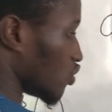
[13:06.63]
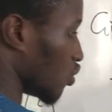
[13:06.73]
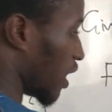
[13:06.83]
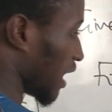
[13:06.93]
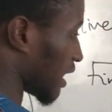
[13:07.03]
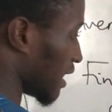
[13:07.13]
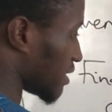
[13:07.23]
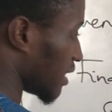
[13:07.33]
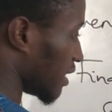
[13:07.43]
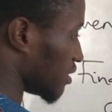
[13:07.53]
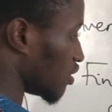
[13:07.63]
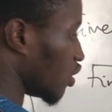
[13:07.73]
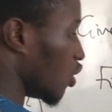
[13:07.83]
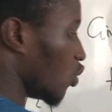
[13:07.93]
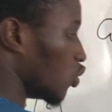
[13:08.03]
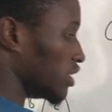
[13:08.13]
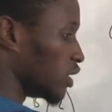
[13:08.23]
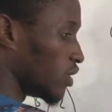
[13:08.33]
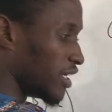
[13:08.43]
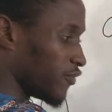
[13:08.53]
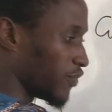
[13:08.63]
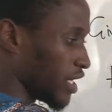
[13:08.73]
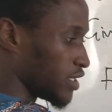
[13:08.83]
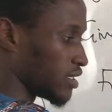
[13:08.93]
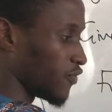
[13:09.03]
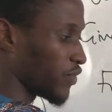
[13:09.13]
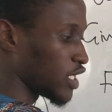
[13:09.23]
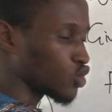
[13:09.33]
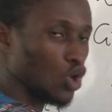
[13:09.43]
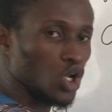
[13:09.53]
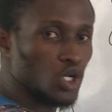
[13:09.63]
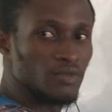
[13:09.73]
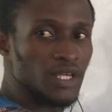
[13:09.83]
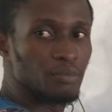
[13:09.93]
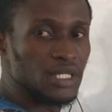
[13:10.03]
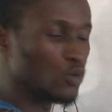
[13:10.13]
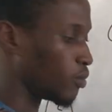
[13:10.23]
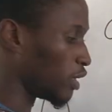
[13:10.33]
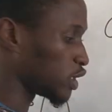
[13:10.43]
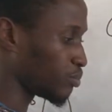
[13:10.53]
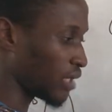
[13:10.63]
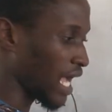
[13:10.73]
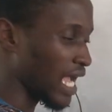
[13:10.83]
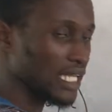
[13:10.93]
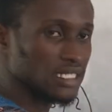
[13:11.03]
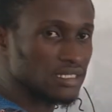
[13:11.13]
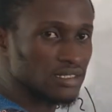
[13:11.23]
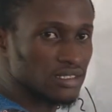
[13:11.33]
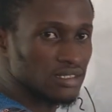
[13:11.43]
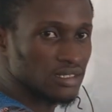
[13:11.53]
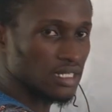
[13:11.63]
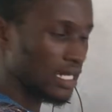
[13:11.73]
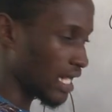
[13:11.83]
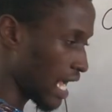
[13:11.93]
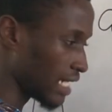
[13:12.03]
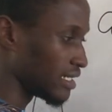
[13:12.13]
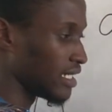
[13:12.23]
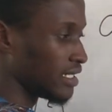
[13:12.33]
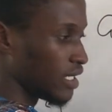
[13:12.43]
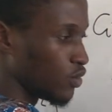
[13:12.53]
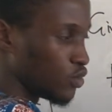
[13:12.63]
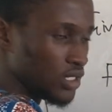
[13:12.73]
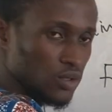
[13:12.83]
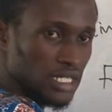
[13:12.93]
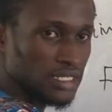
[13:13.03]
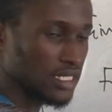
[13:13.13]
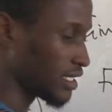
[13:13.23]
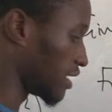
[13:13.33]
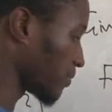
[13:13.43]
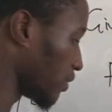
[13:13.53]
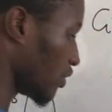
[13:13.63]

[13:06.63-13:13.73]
So like I said, we'll deal with the first column of the B will multiply and add, and then we'll deal with the second.